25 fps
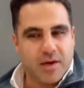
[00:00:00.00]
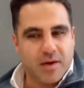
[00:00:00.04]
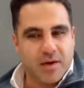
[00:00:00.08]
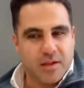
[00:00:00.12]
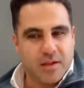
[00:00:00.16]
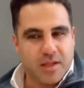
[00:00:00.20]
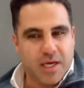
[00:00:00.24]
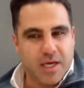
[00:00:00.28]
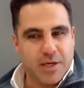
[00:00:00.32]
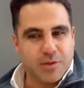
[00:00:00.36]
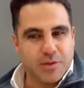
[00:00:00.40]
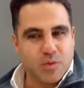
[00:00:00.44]

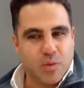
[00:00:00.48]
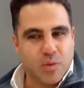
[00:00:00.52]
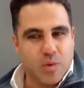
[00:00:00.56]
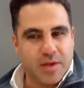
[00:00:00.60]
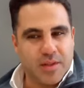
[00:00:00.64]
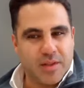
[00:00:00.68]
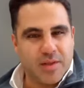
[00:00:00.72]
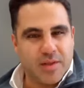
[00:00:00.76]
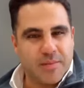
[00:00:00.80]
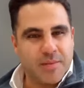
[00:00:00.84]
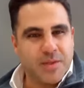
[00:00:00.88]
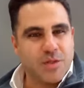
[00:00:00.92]
Carolina is one
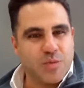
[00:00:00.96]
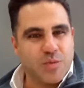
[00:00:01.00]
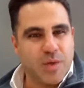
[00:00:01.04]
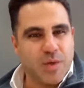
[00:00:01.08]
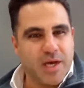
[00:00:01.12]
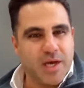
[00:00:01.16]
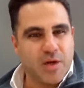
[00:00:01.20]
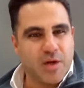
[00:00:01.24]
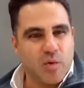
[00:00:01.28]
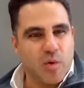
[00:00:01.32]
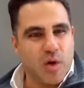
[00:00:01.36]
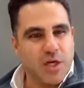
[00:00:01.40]
of them because we
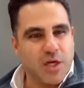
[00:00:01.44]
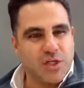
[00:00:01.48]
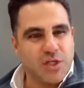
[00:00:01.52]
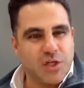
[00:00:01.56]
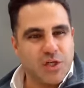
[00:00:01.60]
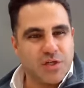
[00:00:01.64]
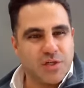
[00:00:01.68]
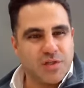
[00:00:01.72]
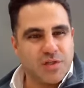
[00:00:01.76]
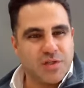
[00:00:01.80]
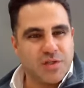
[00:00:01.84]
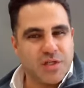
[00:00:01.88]
had
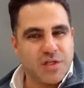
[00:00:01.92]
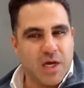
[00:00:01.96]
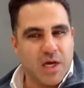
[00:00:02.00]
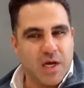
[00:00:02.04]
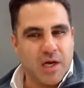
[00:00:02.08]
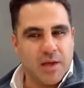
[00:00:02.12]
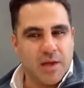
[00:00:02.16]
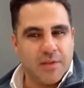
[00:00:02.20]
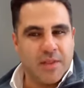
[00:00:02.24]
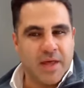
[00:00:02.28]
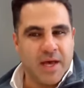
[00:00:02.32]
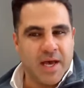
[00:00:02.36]
questions
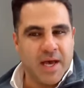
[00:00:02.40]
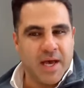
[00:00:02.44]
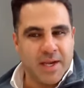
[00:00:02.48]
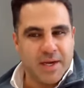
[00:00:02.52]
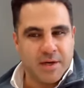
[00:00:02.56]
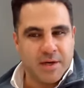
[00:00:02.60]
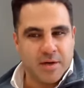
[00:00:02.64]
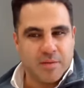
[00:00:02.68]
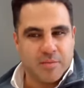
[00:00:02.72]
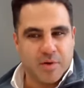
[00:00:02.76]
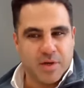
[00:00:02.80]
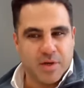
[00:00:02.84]
on that
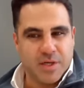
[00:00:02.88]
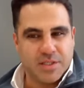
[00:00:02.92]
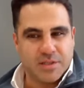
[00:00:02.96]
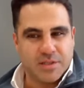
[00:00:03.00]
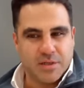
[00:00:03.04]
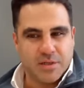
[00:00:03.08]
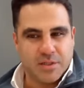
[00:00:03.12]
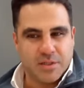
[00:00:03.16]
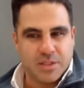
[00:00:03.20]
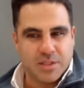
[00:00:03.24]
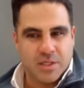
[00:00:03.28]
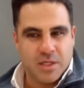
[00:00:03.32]
and
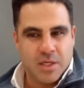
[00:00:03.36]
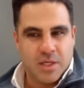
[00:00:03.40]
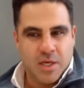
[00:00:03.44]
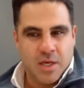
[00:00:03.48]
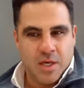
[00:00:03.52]
appraisals.